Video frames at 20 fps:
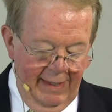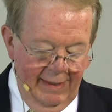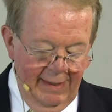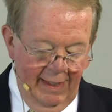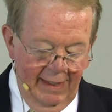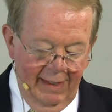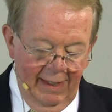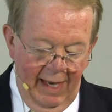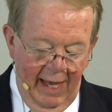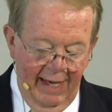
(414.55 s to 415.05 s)

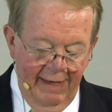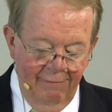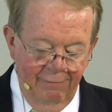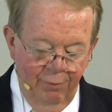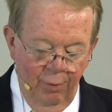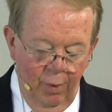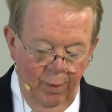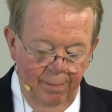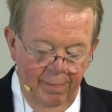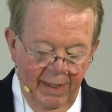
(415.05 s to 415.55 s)
that
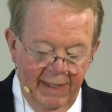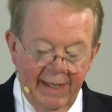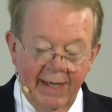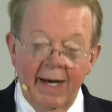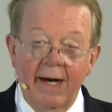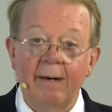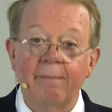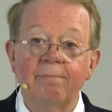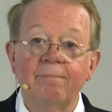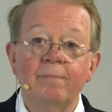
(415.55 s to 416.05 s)
life will
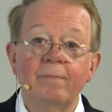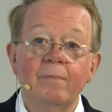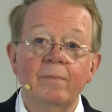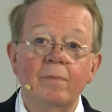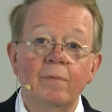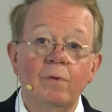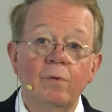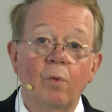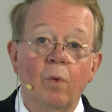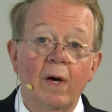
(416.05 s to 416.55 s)
become
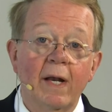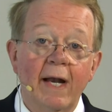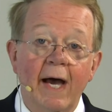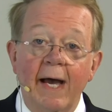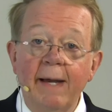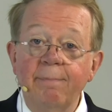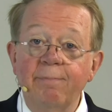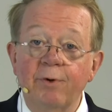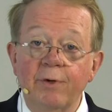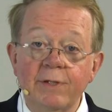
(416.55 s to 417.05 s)
what
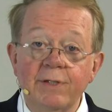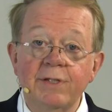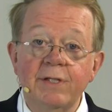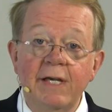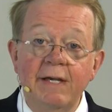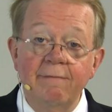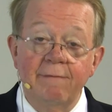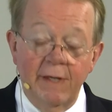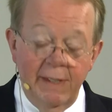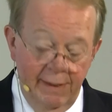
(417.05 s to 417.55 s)
I
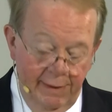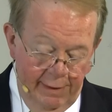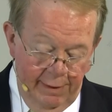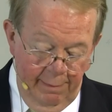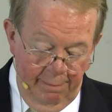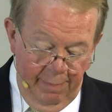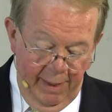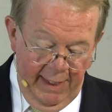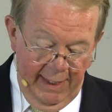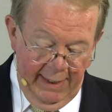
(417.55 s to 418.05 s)
perceive it
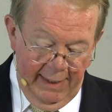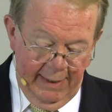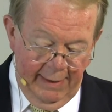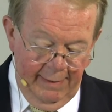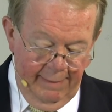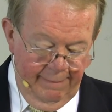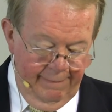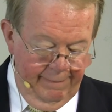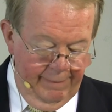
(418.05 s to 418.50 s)
to be.